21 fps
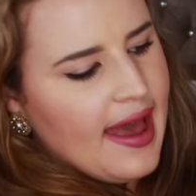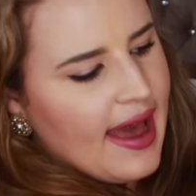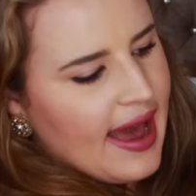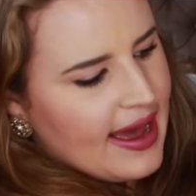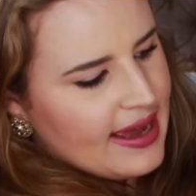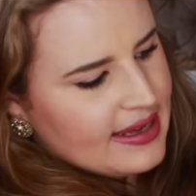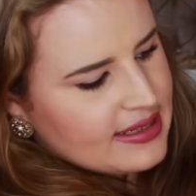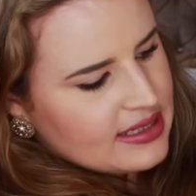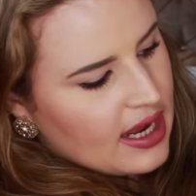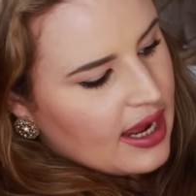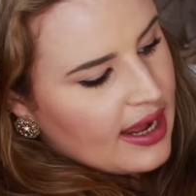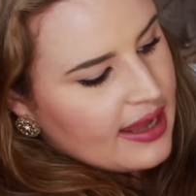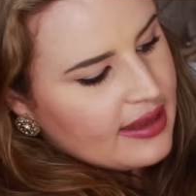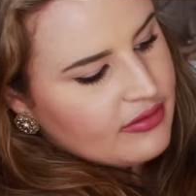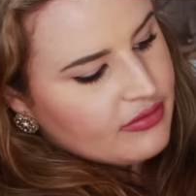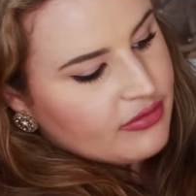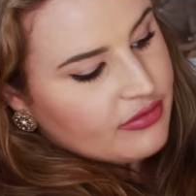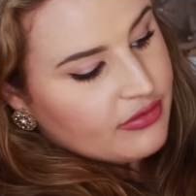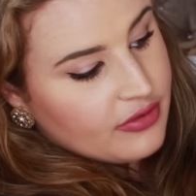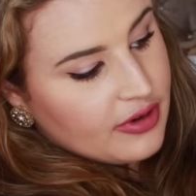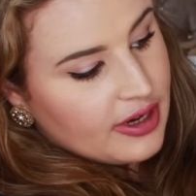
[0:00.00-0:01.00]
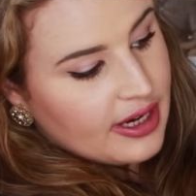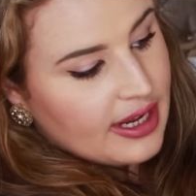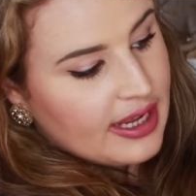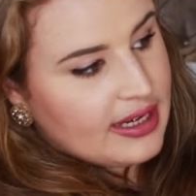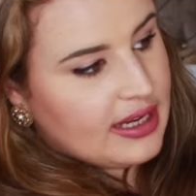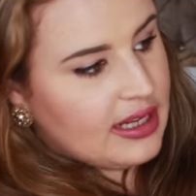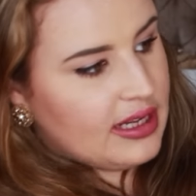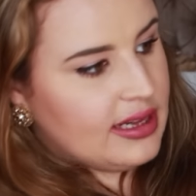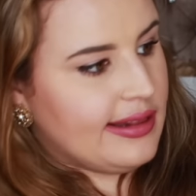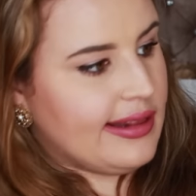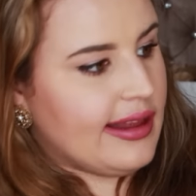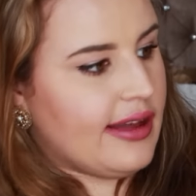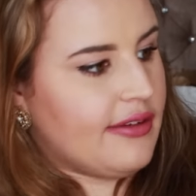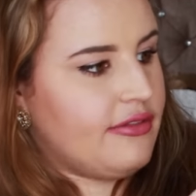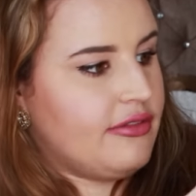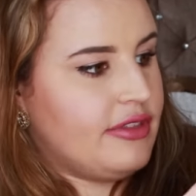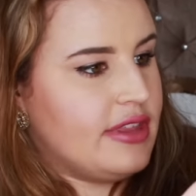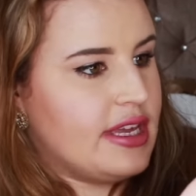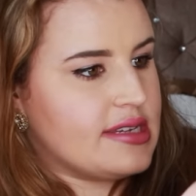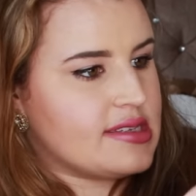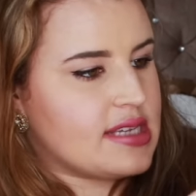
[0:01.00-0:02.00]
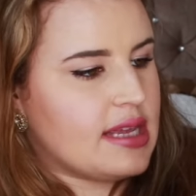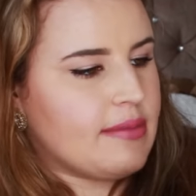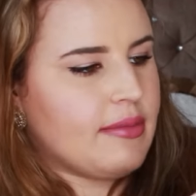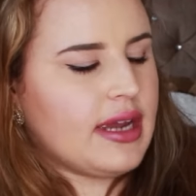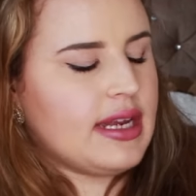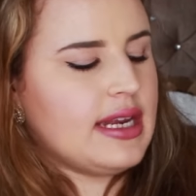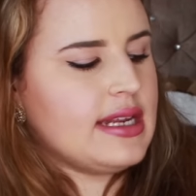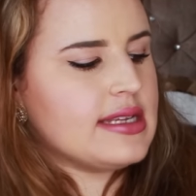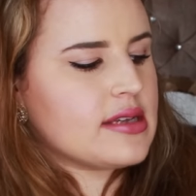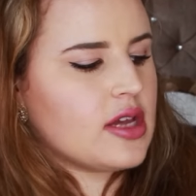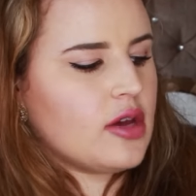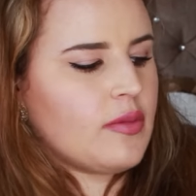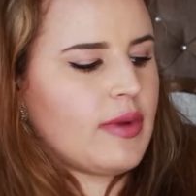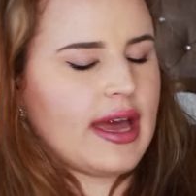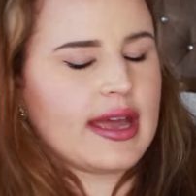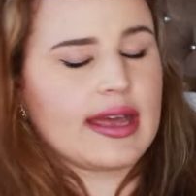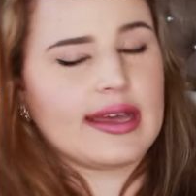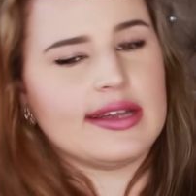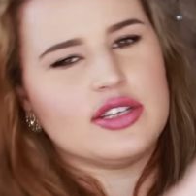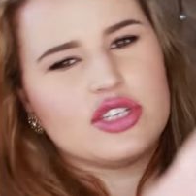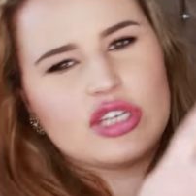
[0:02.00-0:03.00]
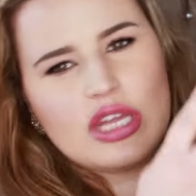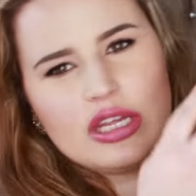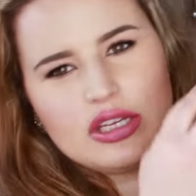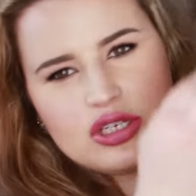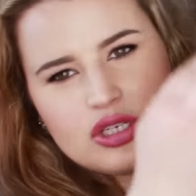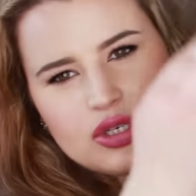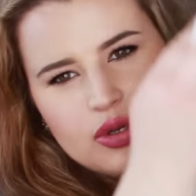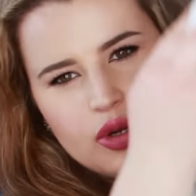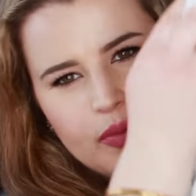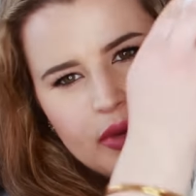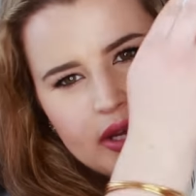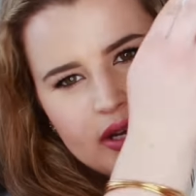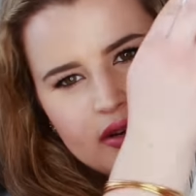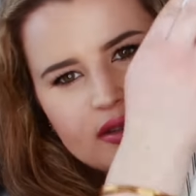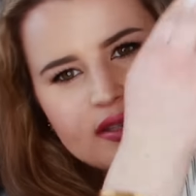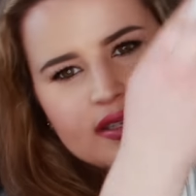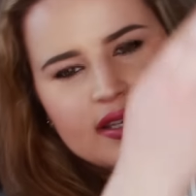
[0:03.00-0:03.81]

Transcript: And I friggin' love this. I might need to go back and change it to a bigger